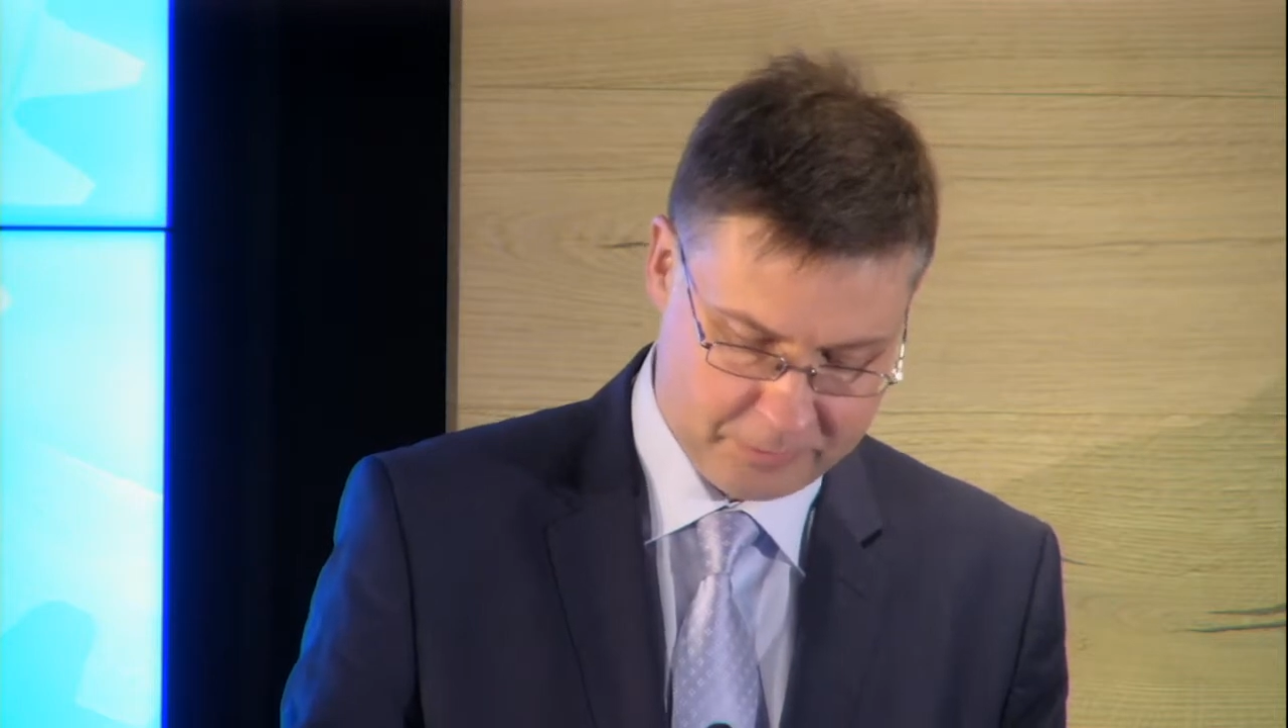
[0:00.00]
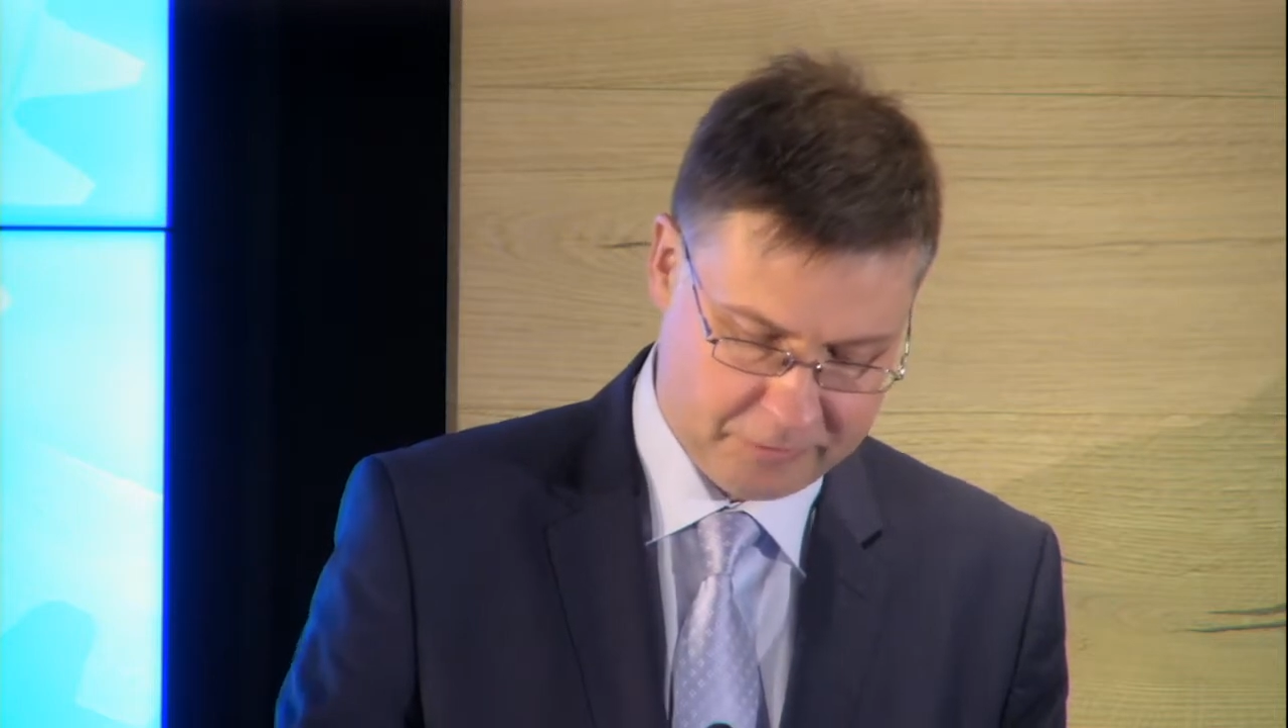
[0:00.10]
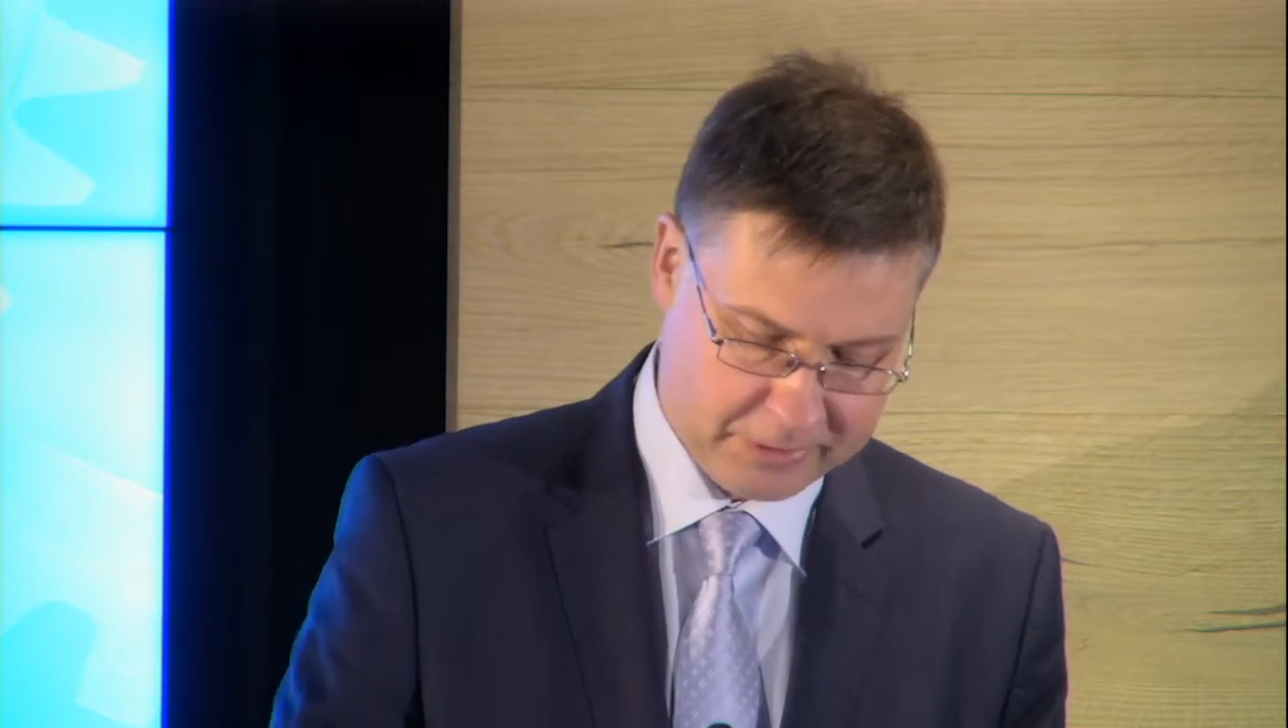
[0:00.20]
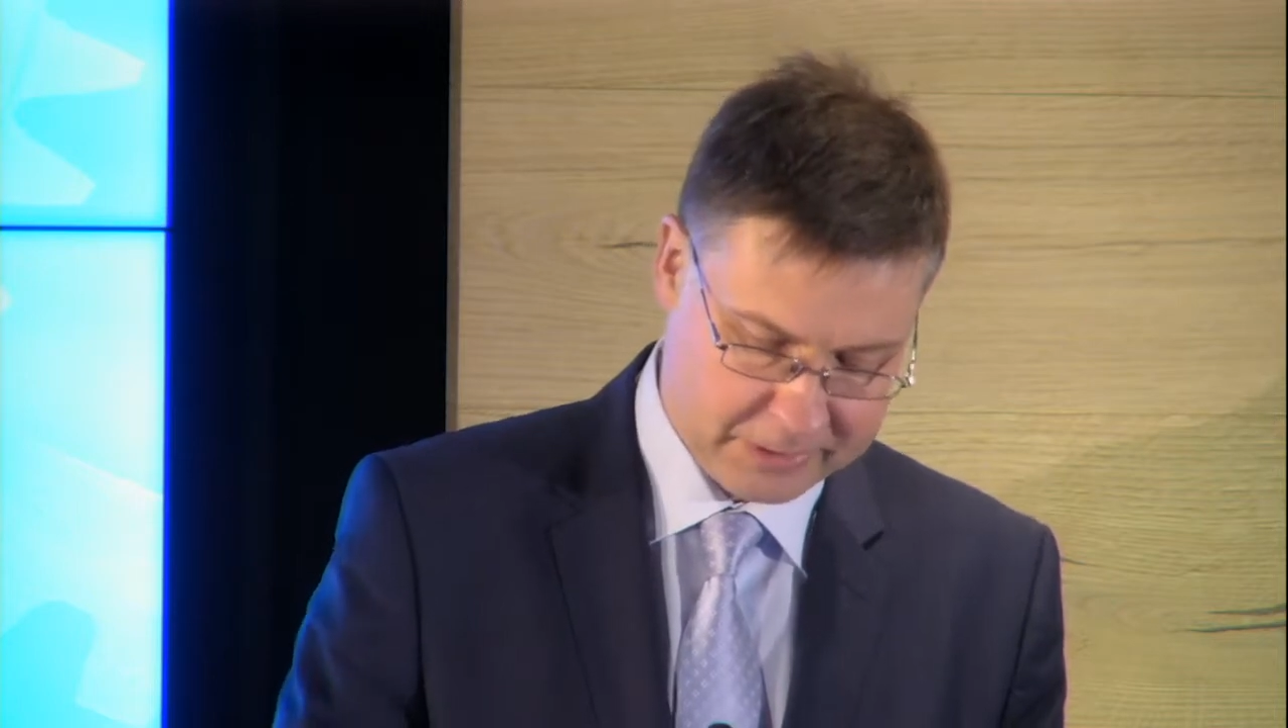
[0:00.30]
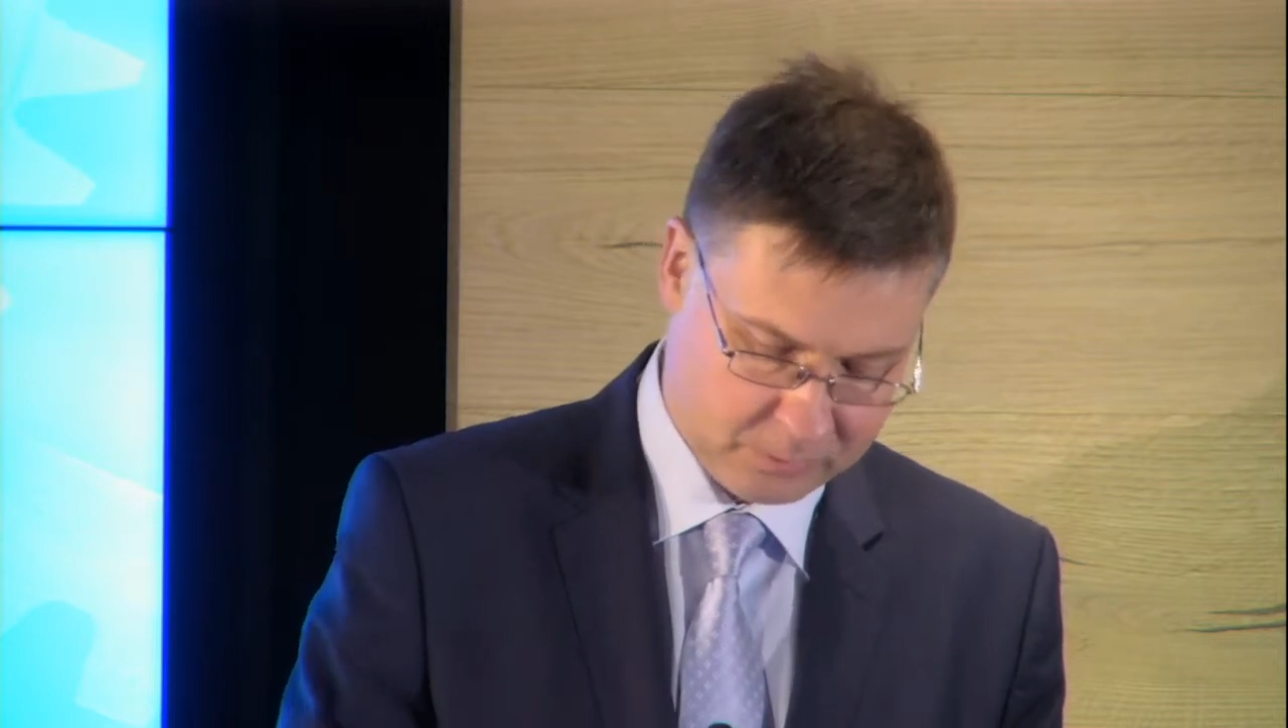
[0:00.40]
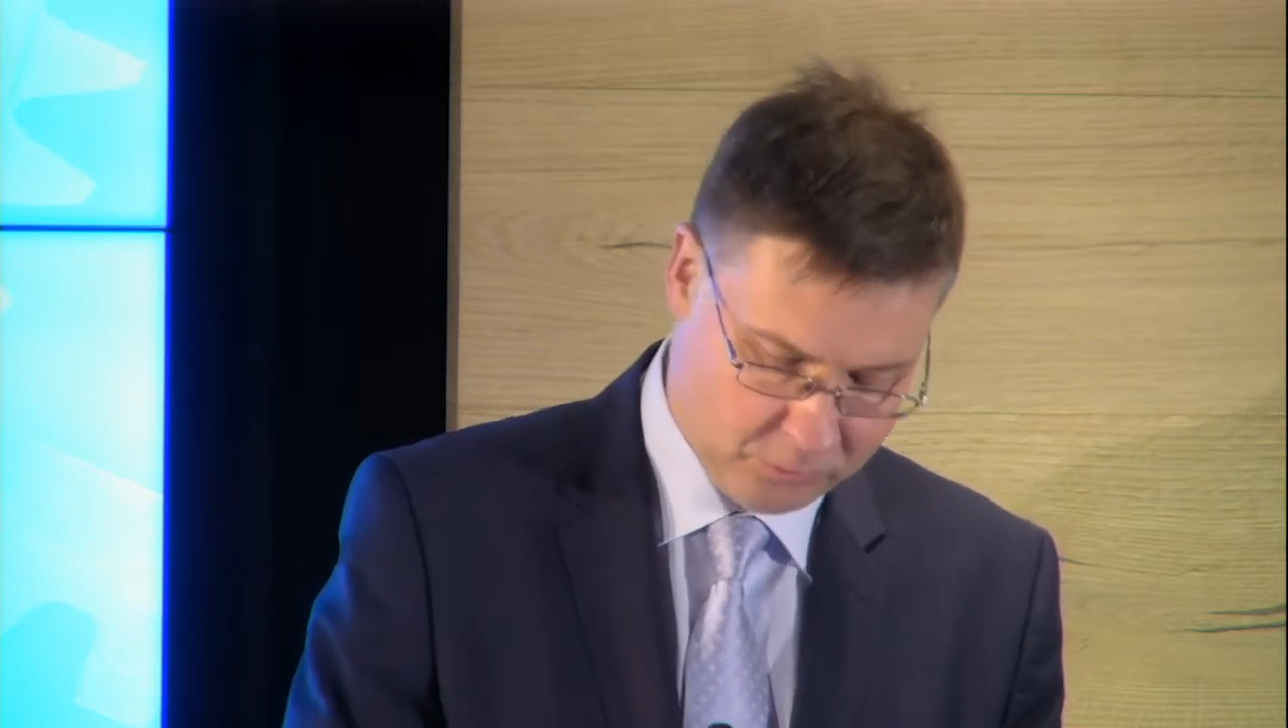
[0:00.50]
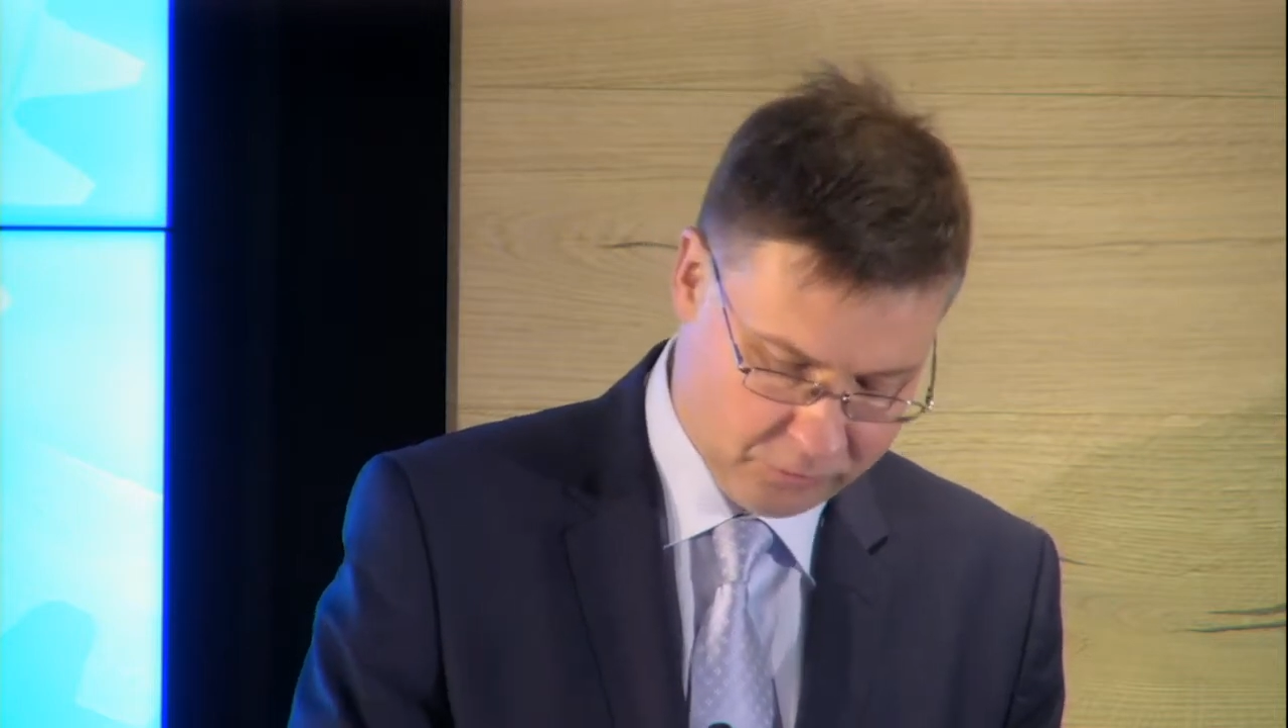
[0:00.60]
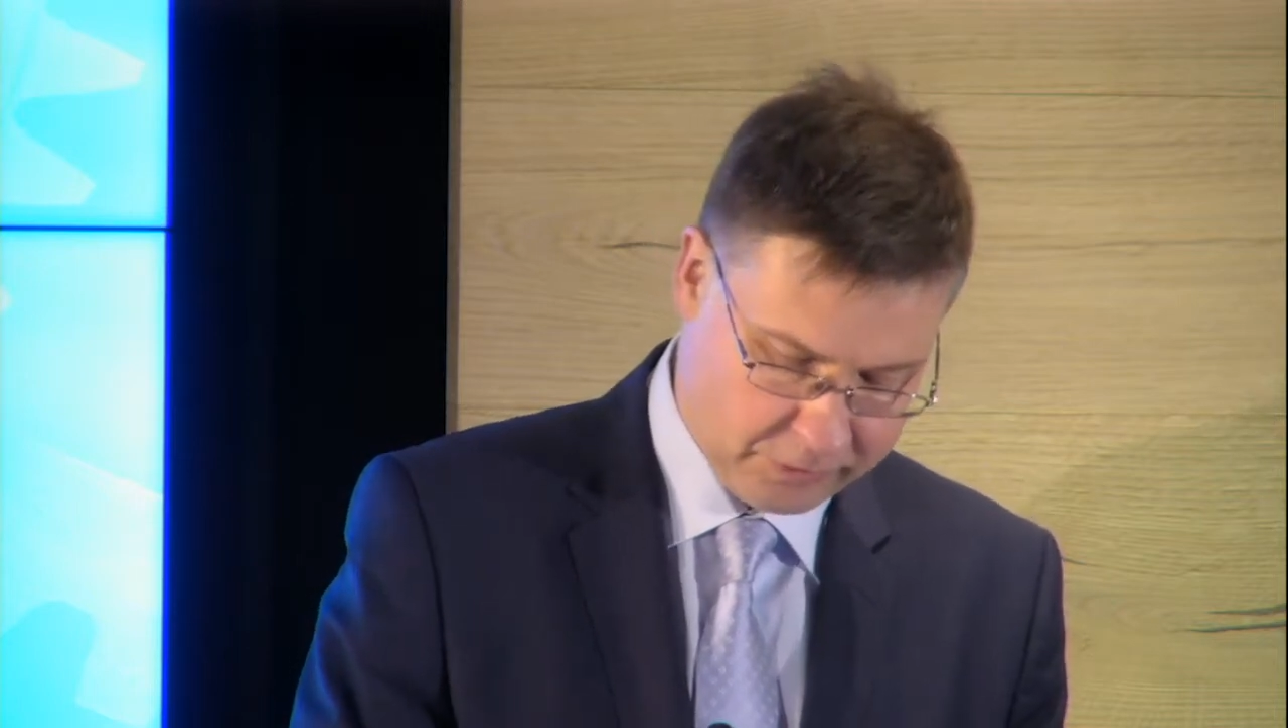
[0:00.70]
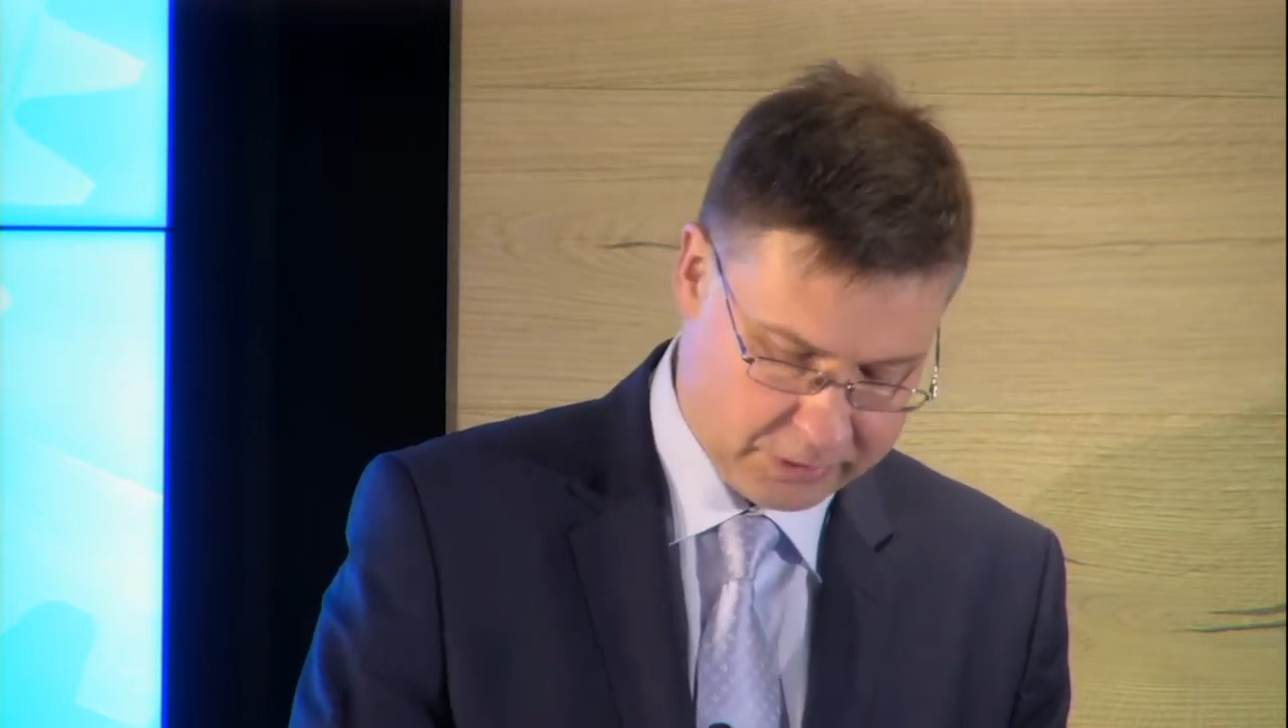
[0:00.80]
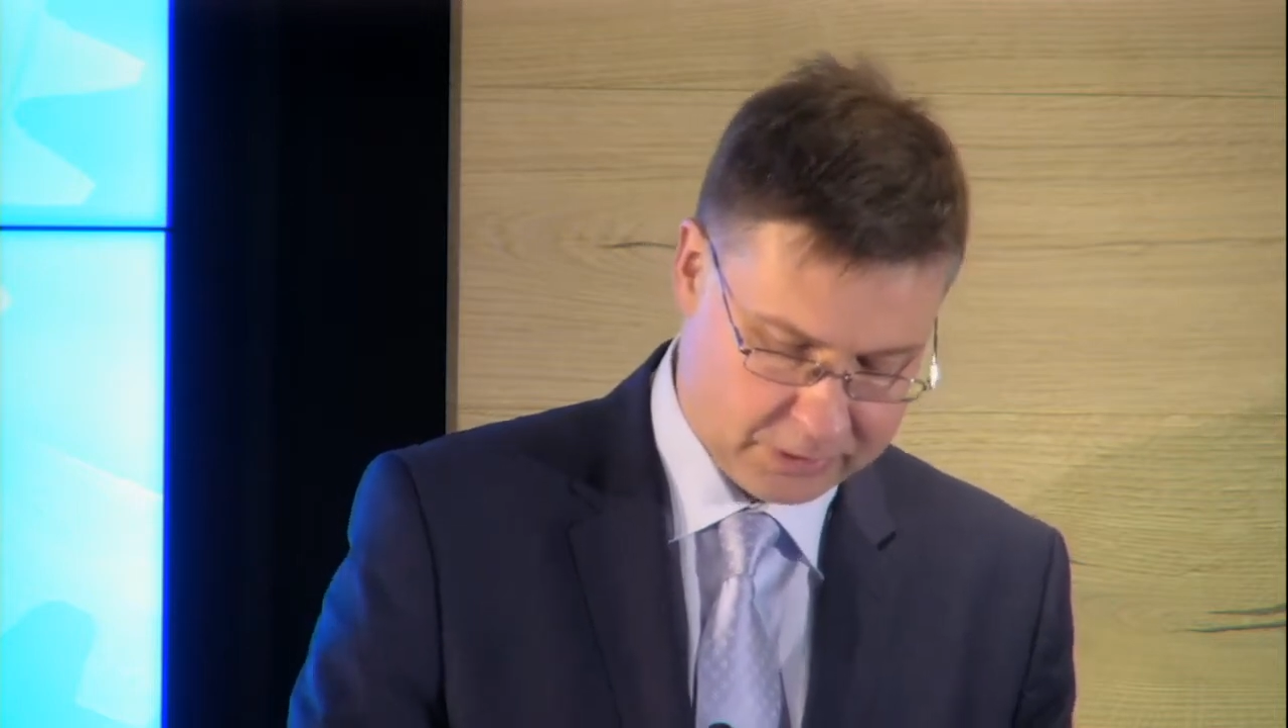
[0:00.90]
when moving